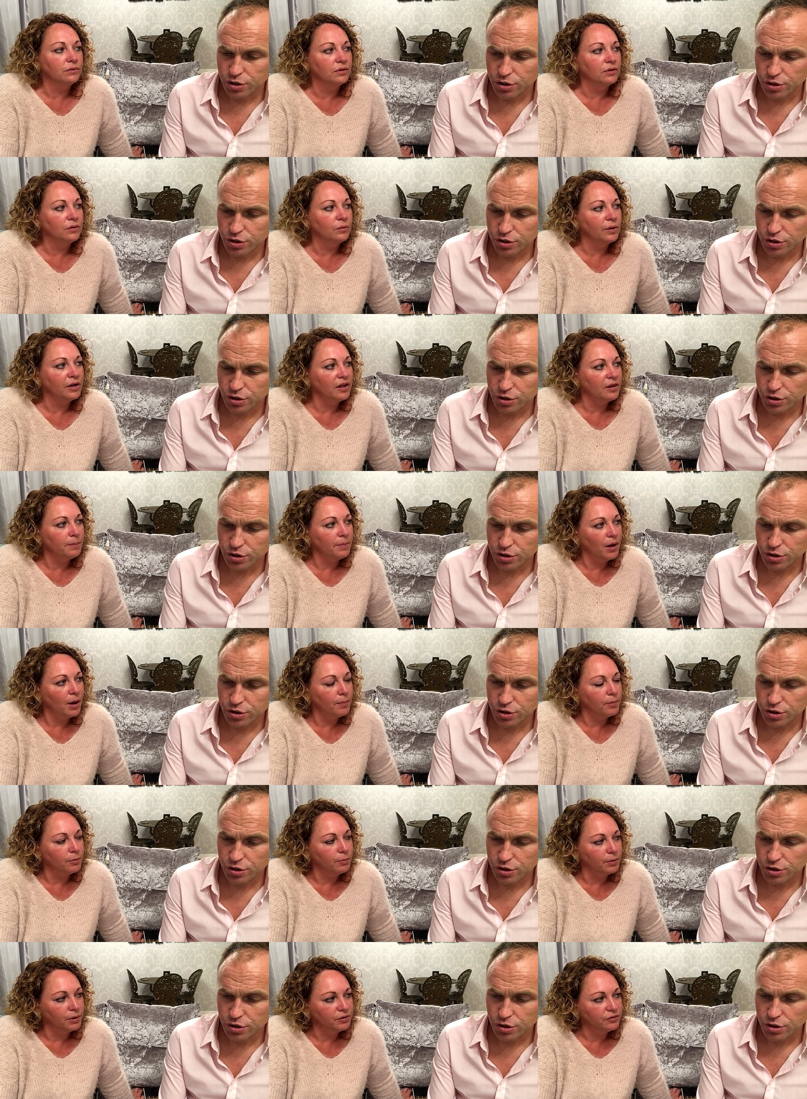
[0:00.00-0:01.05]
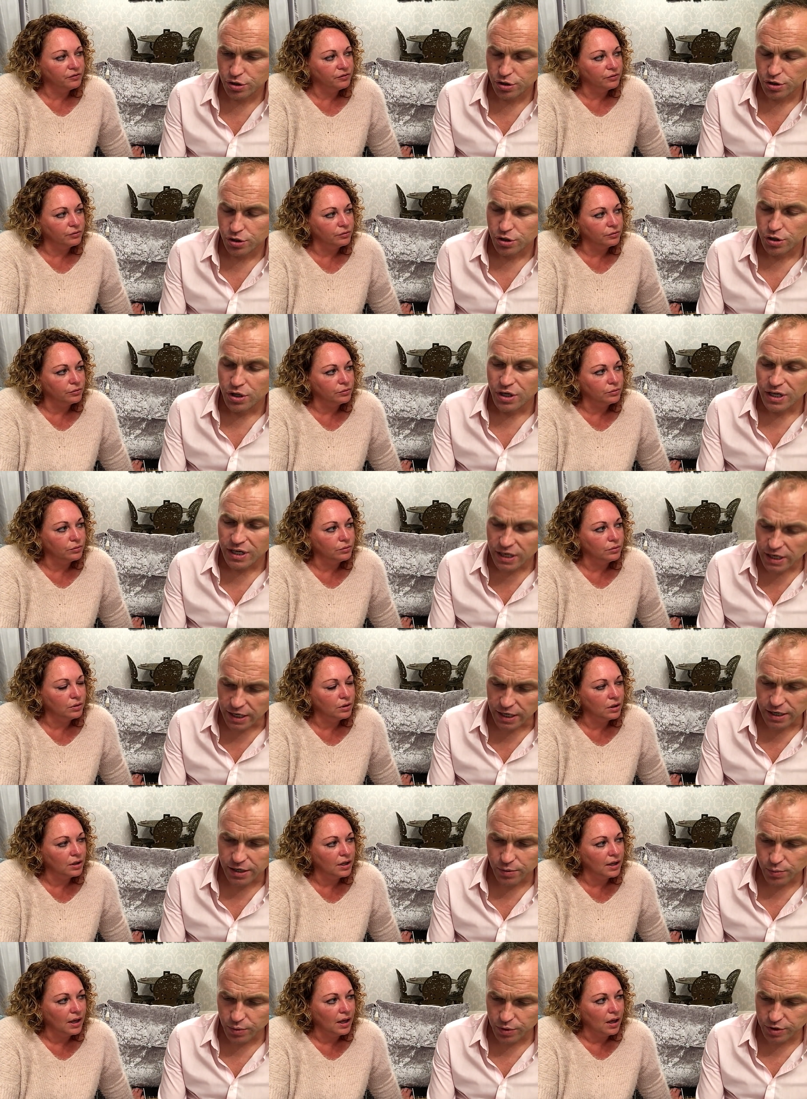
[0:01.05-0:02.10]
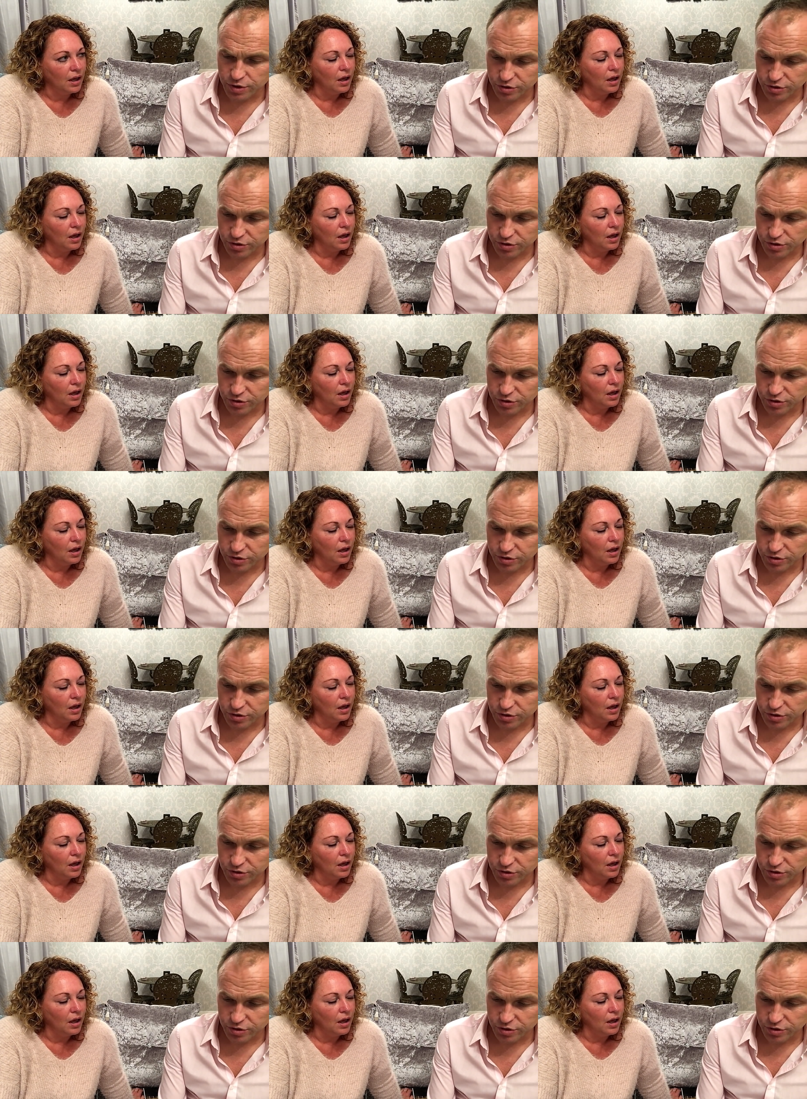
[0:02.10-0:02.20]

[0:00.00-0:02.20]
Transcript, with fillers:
Speaker 1: the one in the purple bottle. Yeah, with a